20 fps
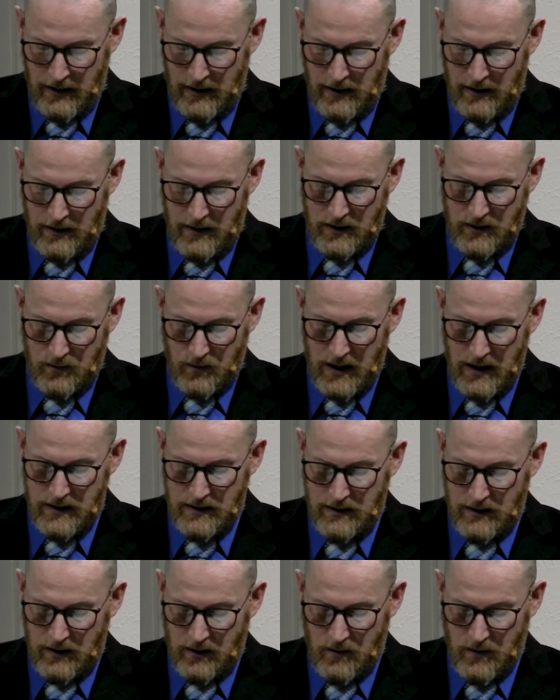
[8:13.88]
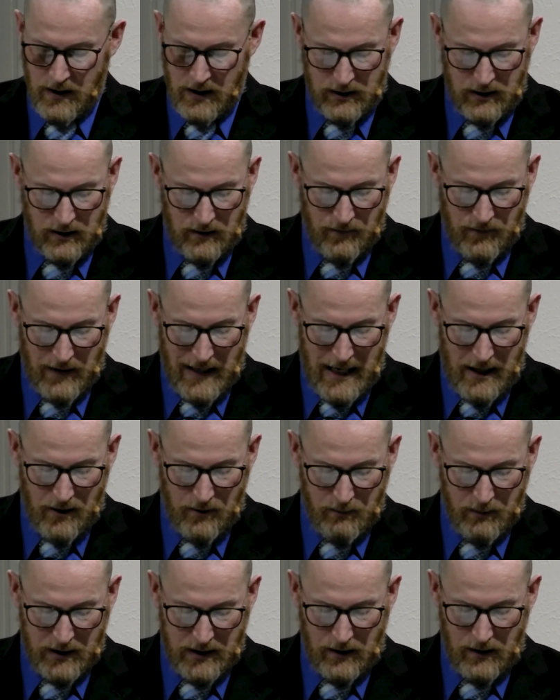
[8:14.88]
This raises the question of how a
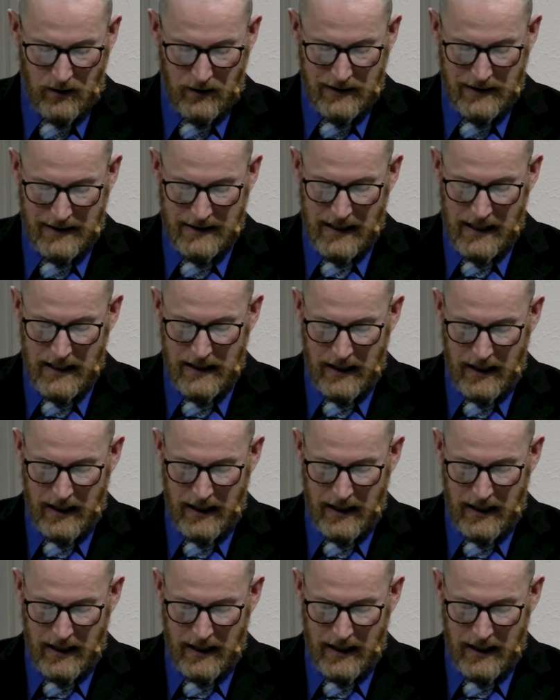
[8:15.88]
materials design